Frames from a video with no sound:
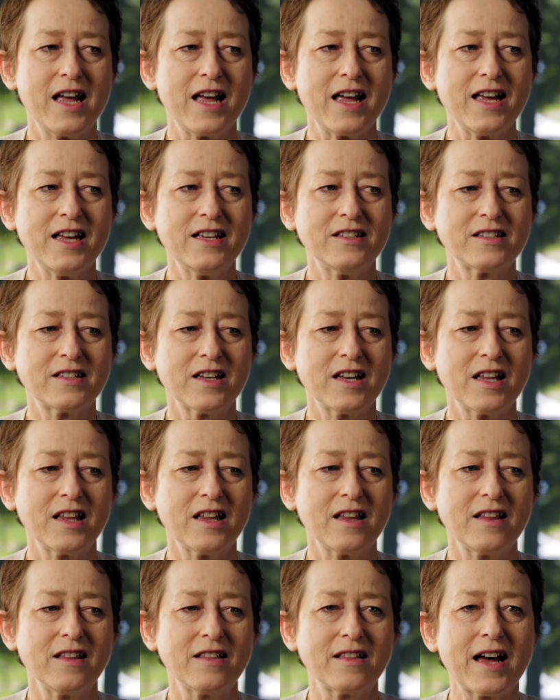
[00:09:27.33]
is
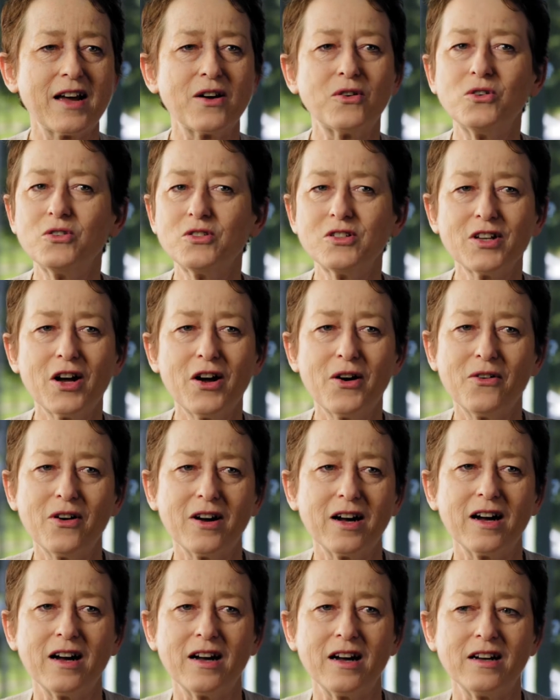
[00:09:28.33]
that they also
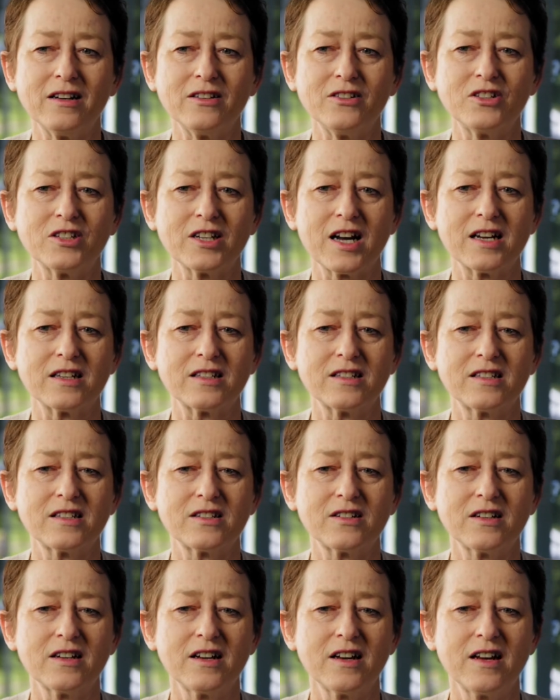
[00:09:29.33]
are just